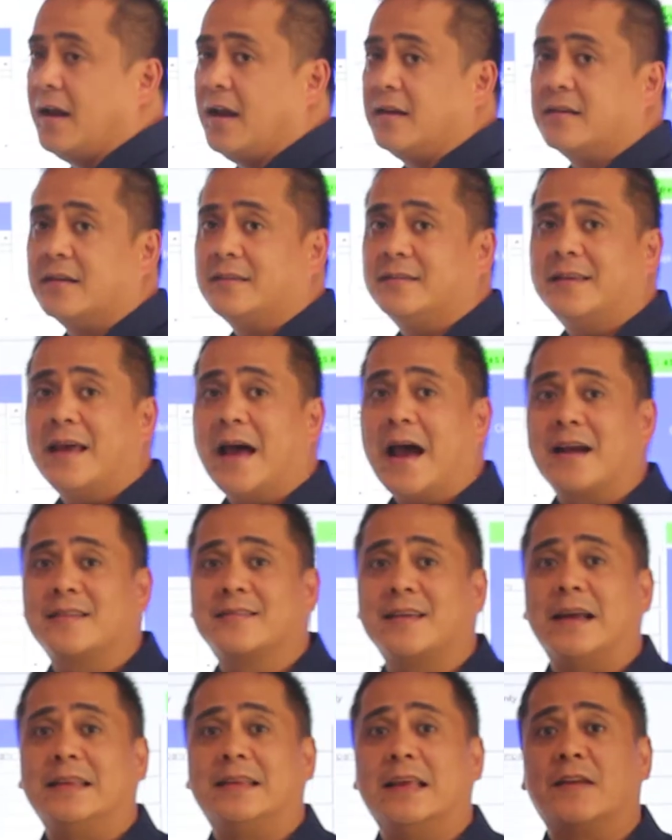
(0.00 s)
It's a
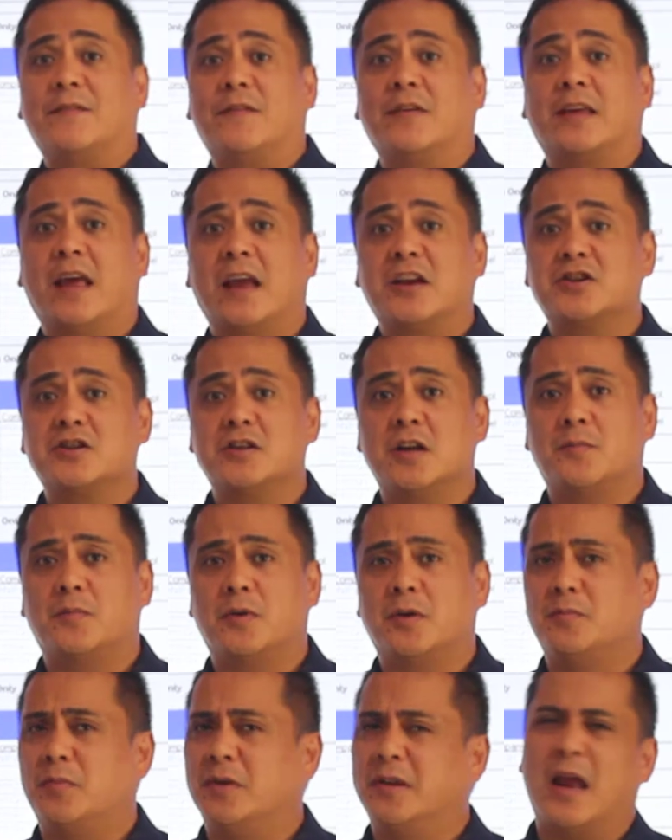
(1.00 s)
tax identification
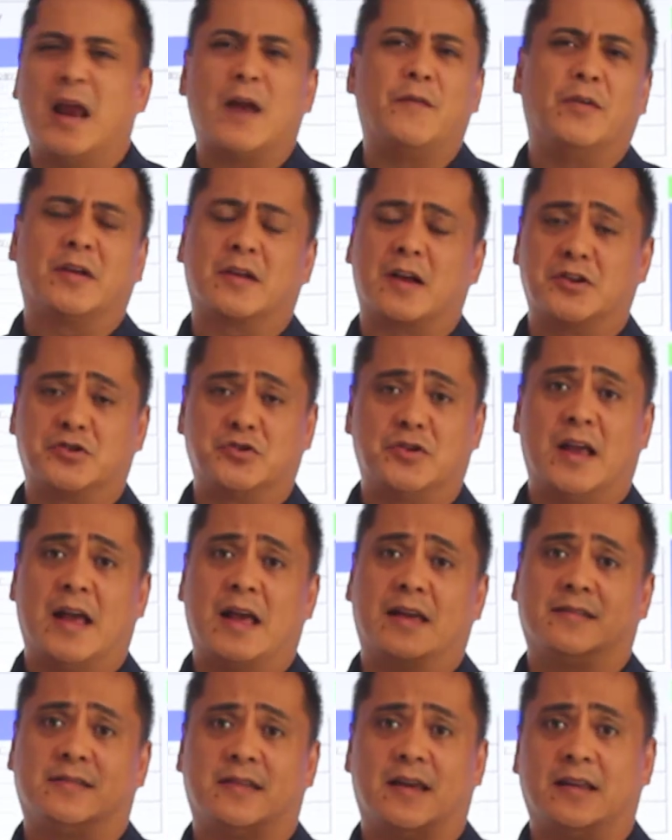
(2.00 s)
number, but every country
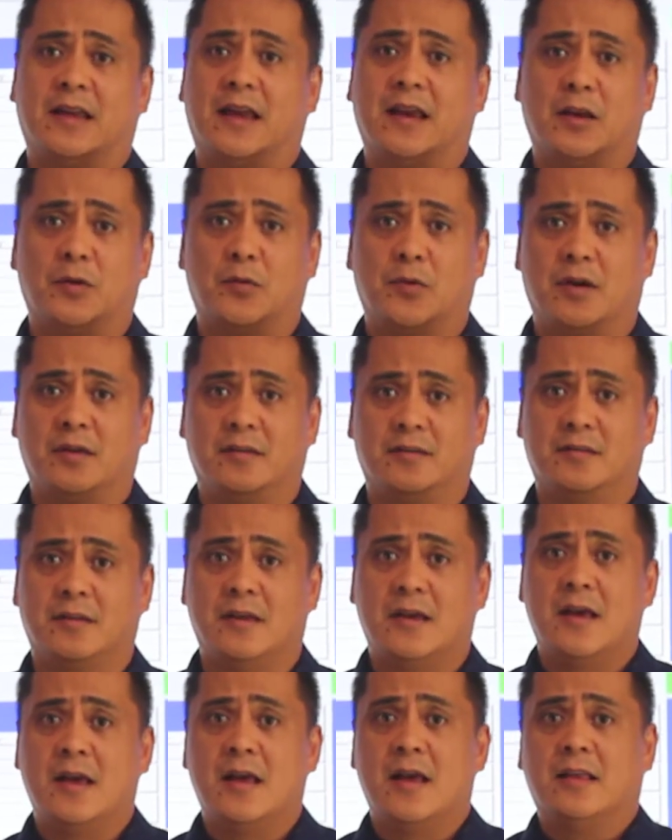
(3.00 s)
has that anyways.
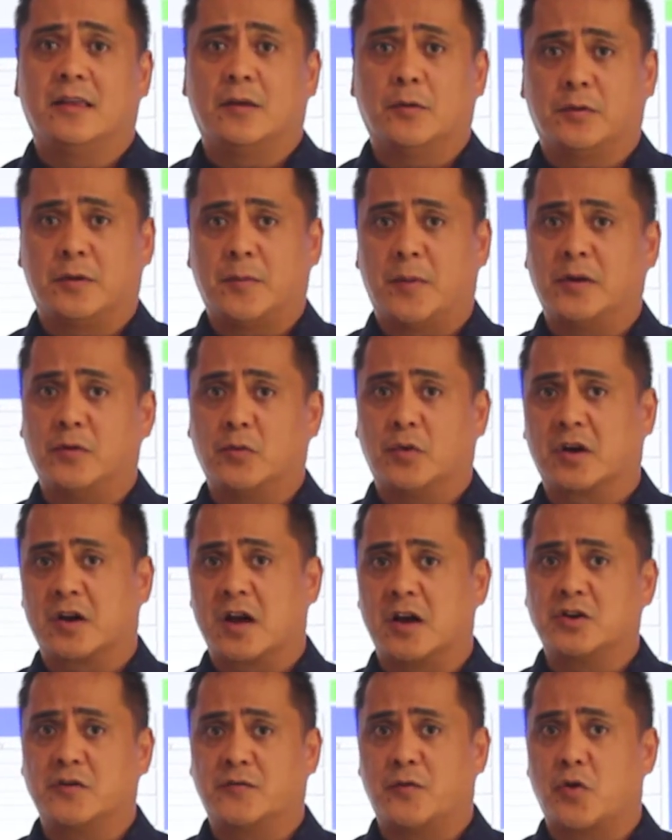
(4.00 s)
So it depends on what
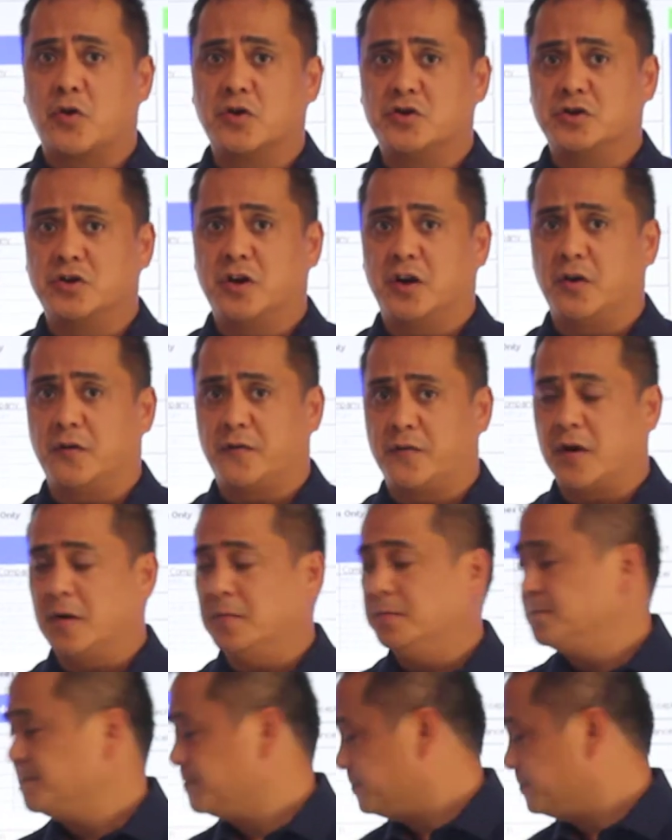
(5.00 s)
country of origin that you're from.